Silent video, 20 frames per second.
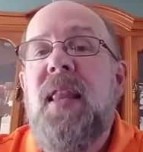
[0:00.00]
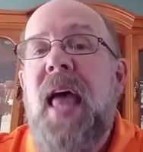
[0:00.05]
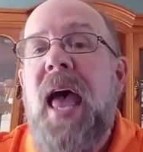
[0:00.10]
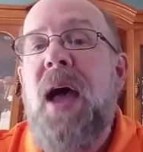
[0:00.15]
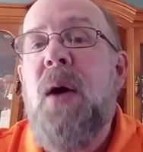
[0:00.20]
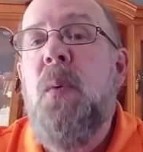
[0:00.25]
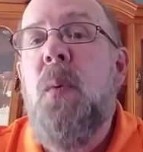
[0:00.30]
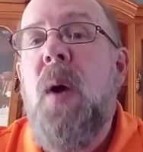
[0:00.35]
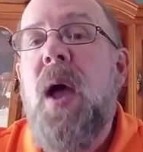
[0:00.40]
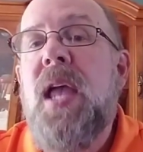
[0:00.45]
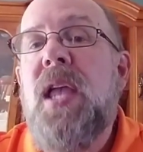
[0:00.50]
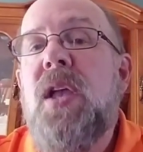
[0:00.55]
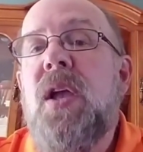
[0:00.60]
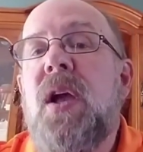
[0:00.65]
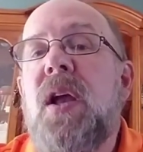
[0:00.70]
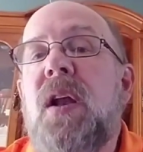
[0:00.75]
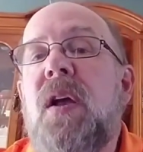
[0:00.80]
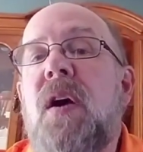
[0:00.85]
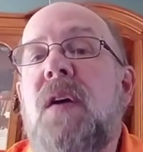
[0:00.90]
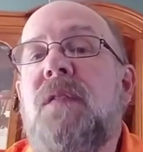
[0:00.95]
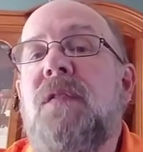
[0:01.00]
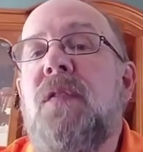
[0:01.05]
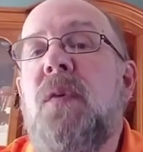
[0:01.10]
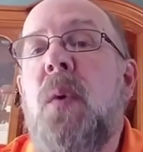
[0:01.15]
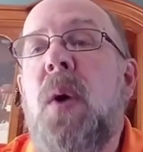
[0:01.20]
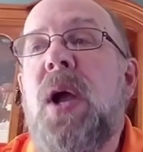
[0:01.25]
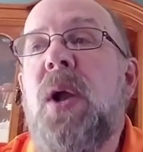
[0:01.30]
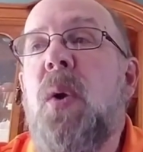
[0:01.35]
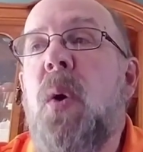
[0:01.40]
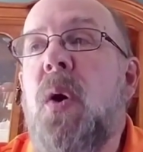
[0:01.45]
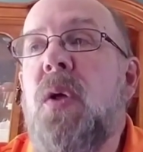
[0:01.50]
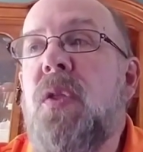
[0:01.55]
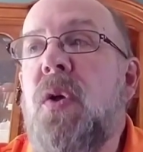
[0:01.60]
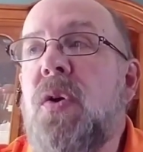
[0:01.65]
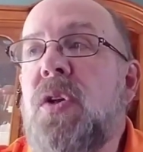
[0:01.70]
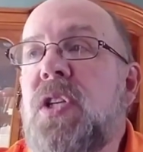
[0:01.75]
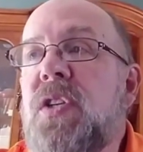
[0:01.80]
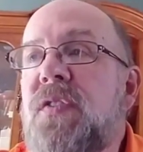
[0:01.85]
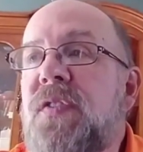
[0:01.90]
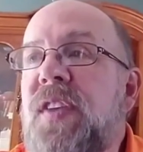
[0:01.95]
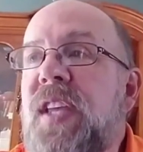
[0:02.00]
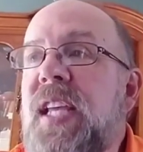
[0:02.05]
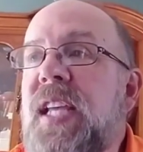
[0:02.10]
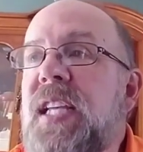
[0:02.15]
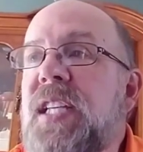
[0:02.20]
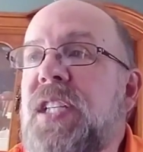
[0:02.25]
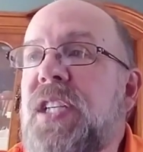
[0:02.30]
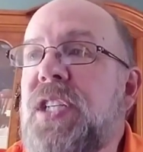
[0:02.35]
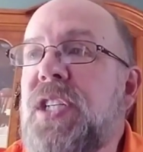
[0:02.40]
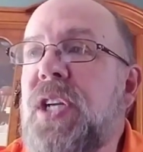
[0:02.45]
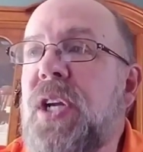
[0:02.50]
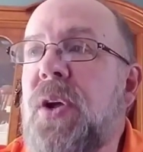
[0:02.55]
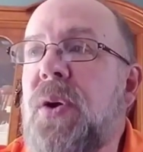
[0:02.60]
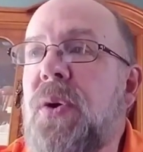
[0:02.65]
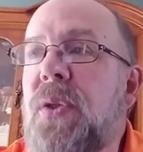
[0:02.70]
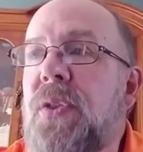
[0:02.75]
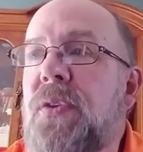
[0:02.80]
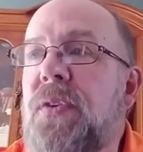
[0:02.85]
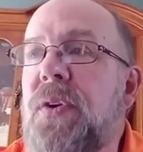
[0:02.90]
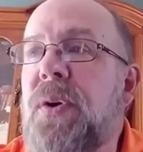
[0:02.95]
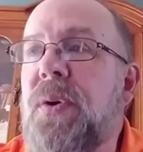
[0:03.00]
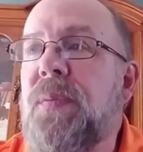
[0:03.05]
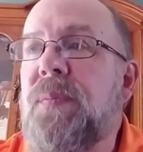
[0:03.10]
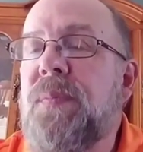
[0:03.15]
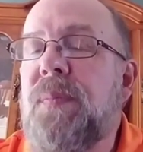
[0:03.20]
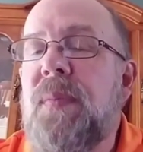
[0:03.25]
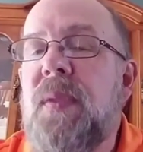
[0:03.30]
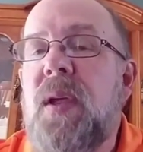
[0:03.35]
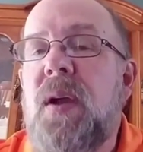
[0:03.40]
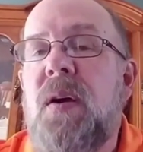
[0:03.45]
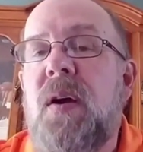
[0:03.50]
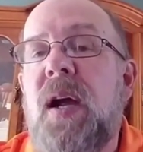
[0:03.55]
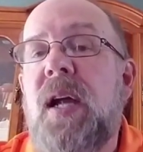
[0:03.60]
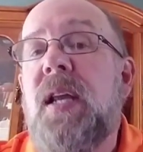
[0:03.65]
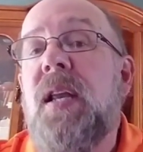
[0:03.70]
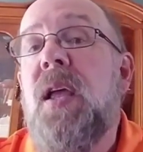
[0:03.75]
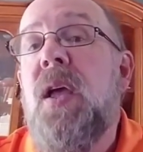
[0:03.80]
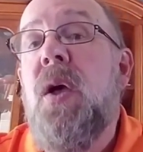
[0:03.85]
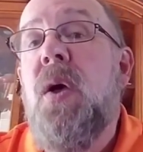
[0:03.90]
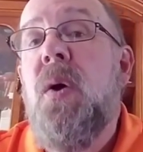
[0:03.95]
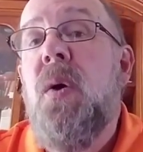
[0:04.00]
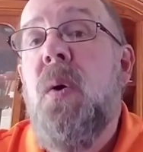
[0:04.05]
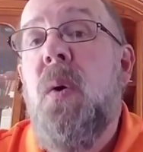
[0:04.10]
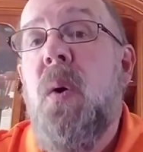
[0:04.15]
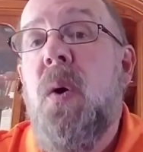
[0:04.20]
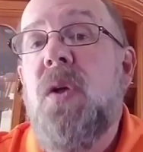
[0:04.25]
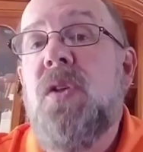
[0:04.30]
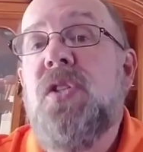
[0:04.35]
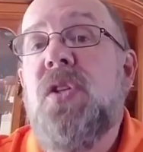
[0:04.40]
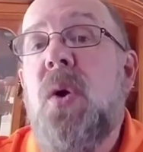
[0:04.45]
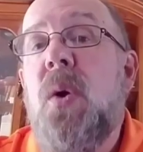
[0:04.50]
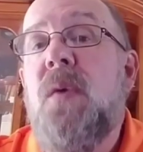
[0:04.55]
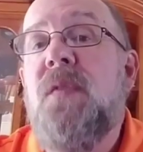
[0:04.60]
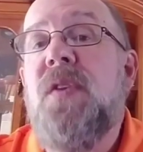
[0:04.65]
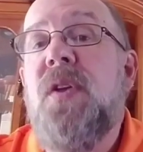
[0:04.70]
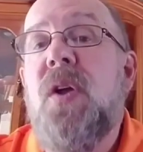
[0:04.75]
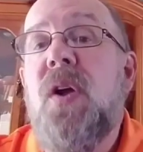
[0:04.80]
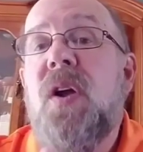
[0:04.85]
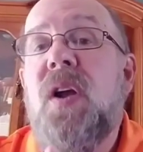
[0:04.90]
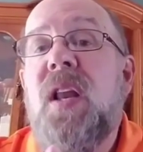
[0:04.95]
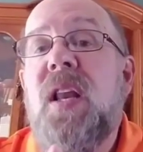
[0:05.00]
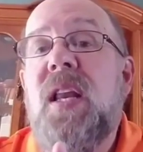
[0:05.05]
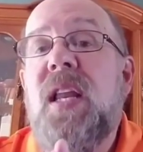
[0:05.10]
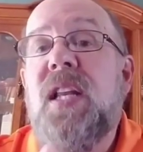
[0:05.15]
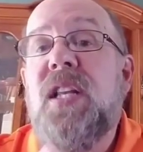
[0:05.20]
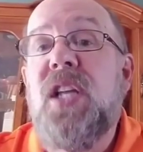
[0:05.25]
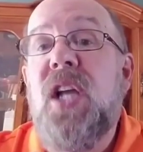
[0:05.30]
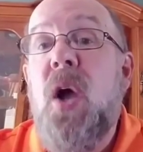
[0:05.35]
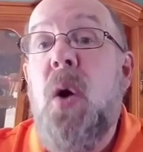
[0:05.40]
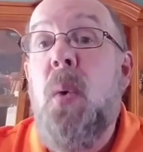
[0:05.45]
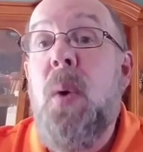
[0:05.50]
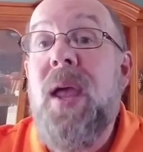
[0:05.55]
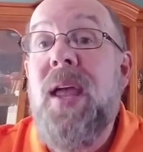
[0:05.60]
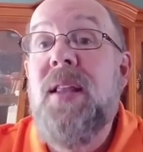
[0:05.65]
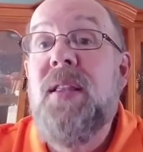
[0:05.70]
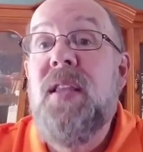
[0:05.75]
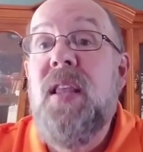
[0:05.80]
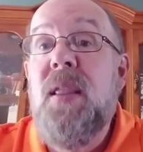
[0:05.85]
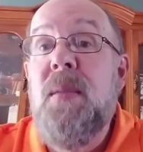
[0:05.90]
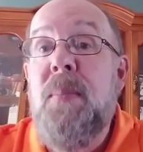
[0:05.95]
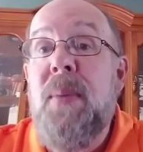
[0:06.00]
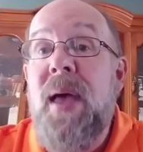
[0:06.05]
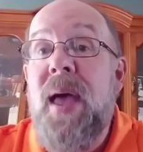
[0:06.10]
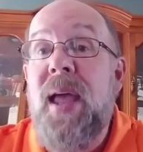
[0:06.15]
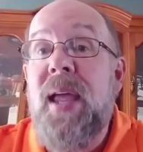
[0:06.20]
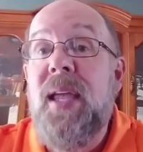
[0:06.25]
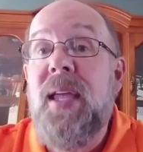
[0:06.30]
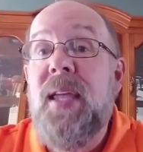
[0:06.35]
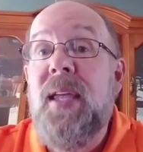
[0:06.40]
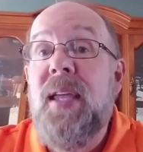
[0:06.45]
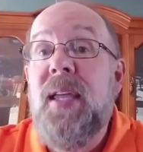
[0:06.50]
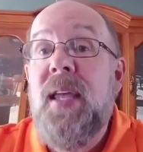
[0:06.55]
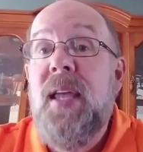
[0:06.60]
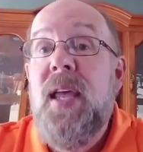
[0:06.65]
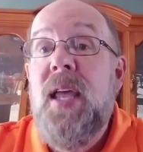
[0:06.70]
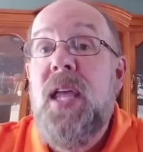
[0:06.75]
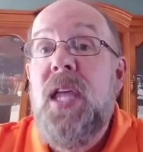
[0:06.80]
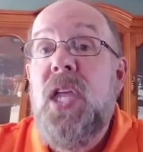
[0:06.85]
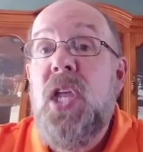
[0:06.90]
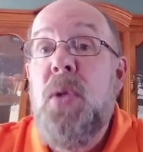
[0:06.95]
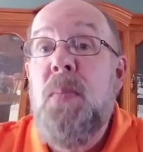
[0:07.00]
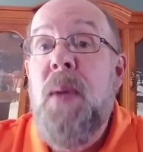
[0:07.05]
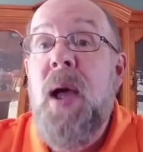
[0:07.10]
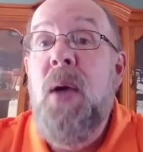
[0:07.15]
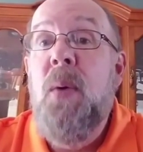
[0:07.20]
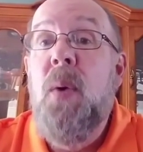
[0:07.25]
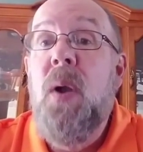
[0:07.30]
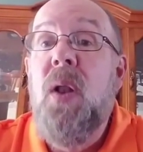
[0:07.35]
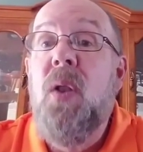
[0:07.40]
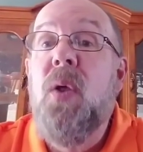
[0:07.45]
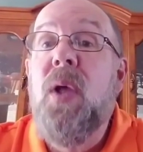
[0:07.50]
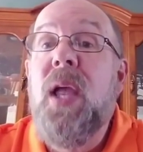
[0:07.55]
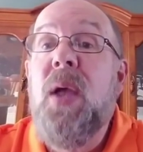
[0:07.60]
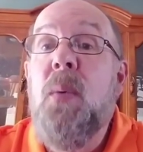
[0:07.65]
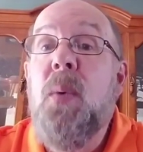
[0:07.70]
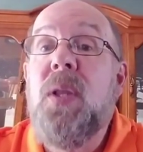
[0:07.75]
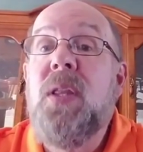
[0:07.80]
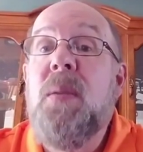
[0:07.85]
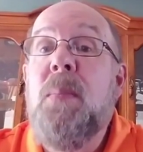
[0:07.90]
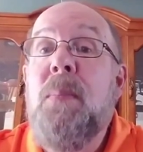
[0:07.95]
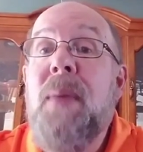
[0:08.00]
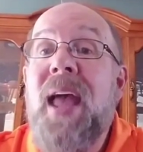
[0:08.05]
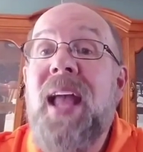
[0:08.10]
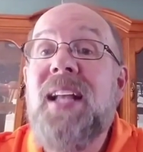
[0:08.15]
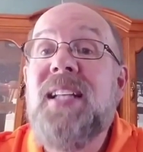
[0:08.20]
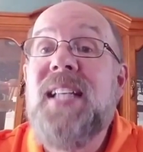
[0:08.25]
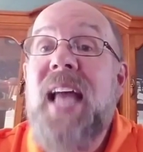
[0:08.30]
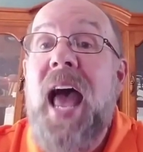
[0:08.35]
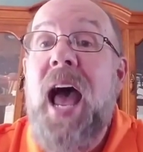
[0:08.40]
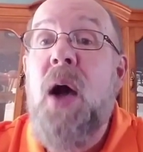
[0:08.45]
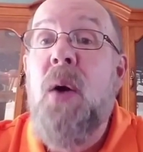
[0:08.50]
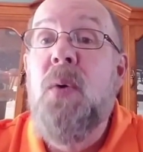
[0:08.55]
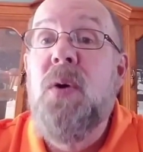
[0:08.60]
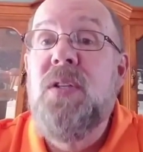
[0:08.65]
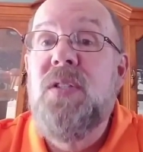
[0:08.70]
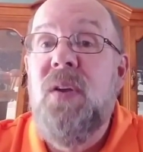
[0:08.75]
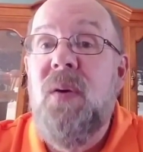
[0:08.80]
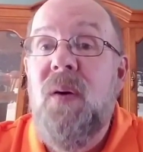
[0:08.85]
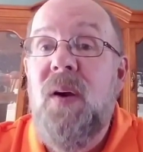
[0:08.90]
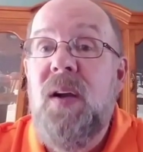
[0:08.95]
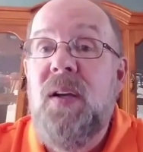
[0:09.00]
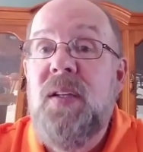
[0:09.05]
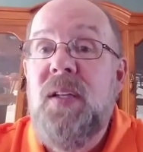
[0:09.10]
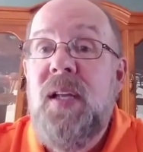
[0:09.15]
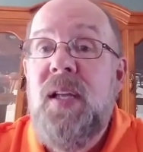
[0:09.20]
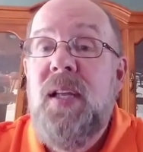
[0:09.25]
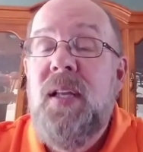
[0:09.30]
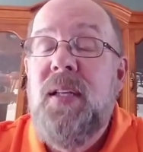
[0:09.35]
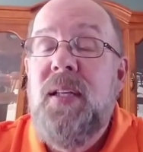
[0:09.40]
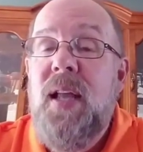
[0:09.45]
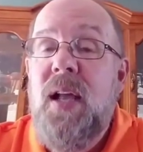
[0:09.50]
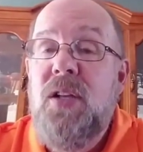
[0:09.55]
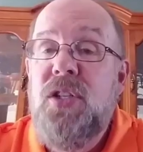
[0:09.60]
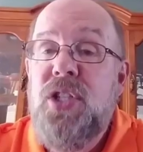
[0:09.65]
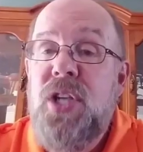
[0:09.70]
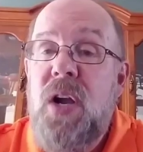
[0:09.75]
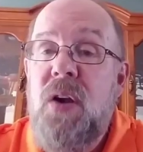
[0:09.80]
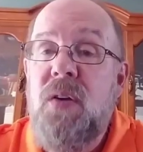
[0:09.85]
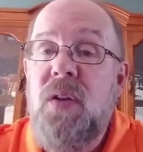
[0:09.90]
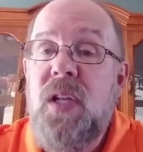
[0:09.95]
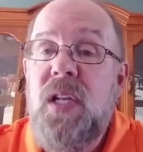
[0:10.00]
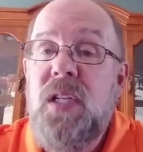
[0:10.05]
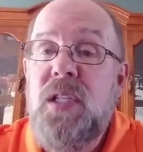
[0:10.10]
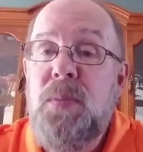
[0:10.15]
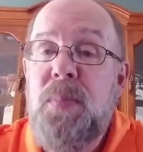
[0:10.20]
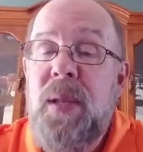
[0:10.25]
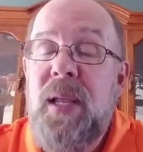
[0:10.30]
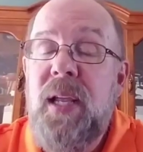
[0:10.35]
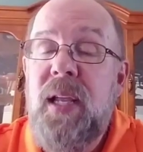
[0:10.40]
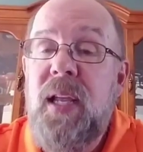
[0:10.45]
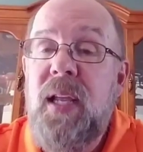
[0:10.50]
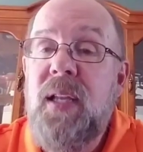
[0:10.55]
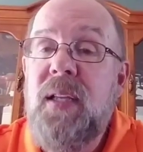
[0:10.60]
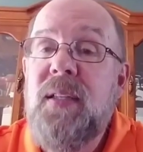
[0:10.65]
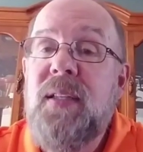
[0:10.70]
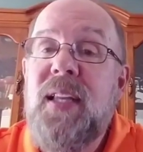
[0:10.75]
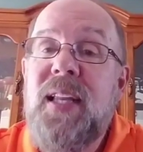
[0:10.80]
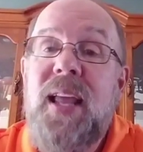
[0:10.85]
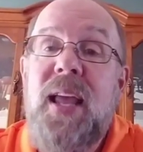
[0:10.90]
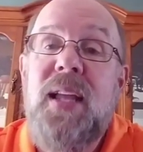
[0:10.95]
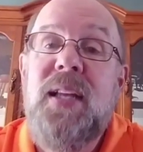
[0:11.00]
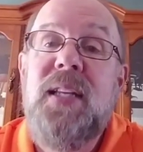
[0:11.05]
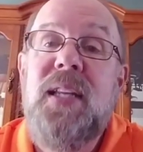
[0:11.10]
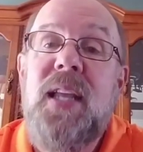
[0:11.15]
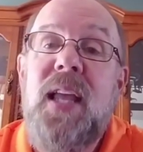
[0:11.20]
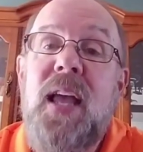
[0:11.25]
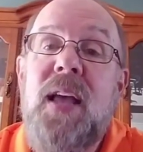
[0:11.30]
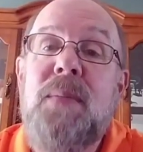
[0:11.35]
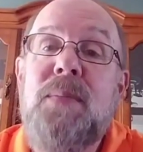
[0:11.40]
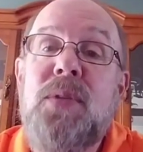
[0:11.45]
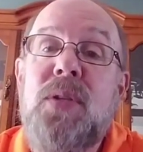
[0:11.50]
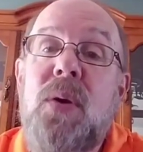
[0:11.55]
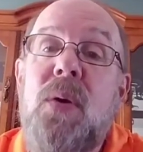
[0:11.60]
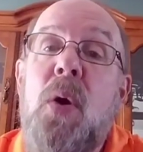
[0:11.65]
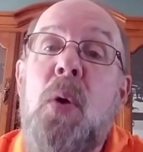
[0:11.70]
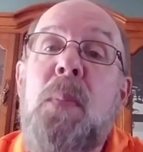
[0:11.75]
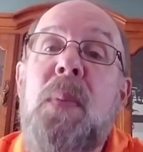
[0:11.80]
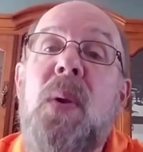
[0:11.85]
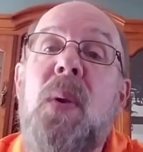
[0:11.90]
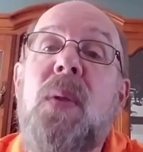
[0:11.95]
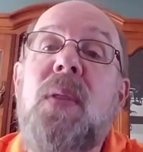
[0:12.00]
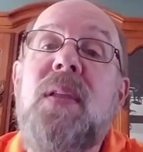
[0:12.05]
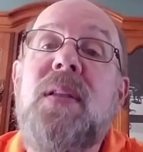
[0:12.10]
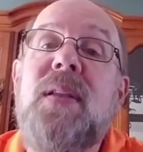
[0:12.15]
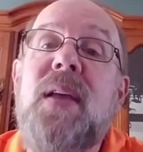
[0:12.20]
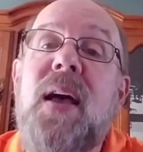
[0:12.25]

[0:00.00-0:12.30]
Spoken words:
that way you're going to avoid all those fees as you go through. All right. Also, if you're going to need to go into the bank, you might want to look at what the bank's hours are. Now, generally speaking, the ATMs are open all the